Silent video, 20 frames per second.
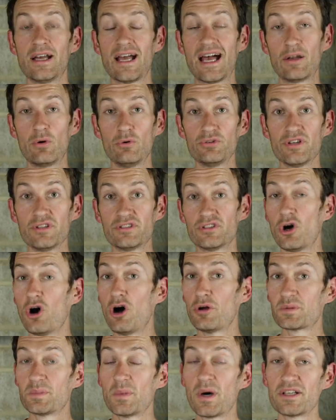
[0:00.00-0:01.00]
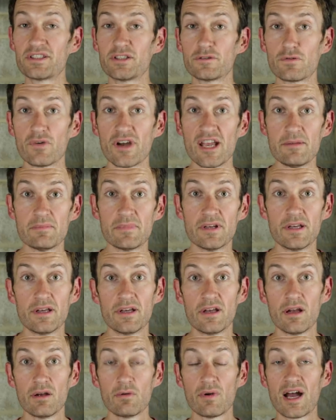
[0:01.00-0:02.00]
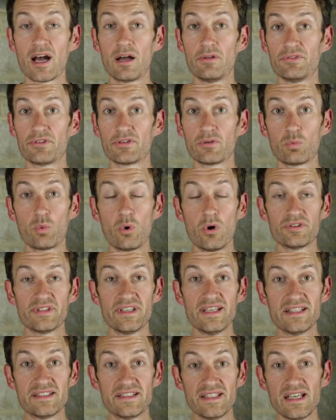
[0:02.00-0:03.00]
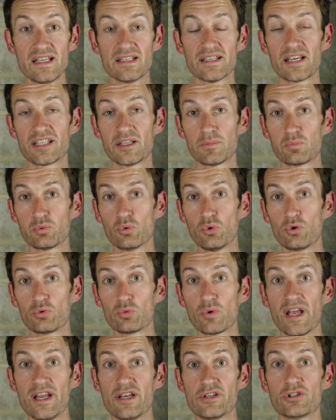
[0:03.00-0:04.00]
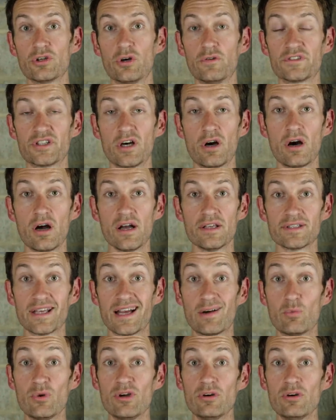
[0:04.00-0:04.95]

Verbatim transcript: and also to optimise the frame around what it sees as a broad range of tyres and